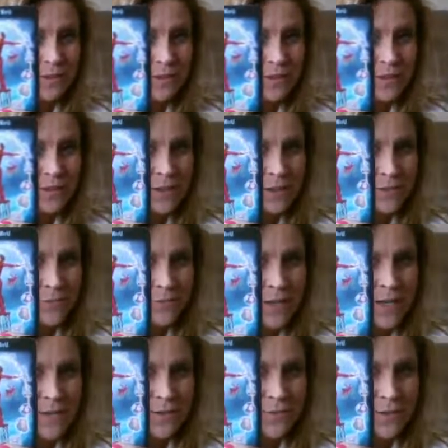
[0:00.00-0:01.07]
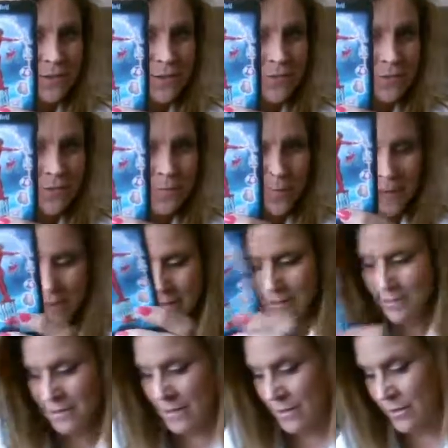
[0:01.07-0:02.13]
Just race right through the middle of
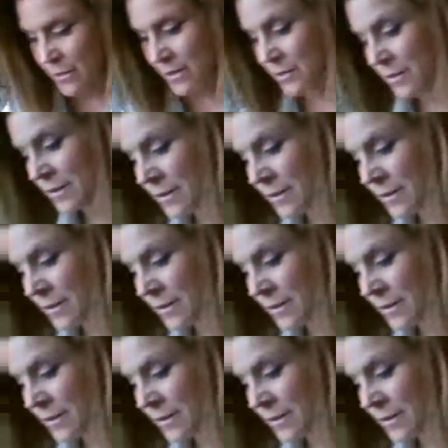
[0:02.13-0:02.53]
there and